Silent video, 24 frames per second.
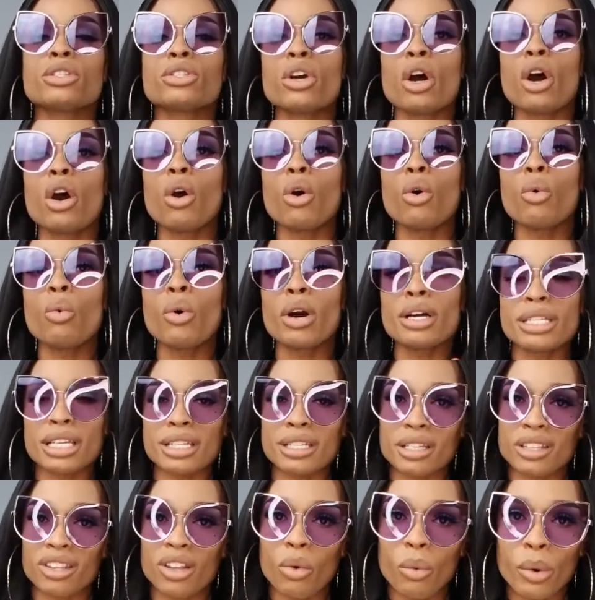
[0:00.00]
So once I
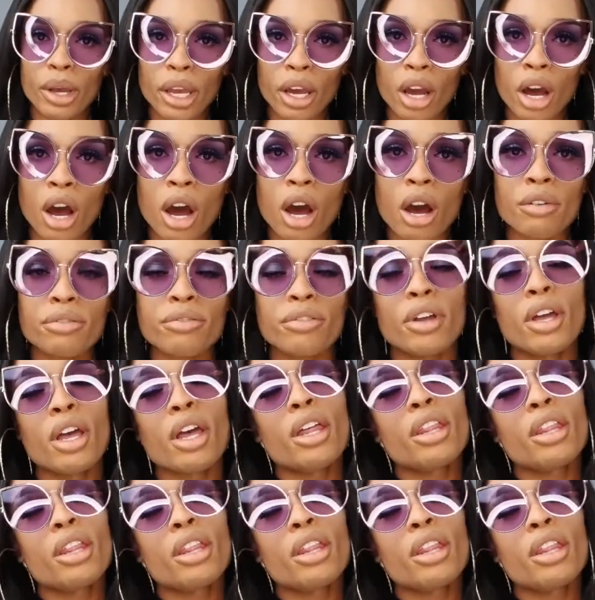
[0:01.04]
took the wig off,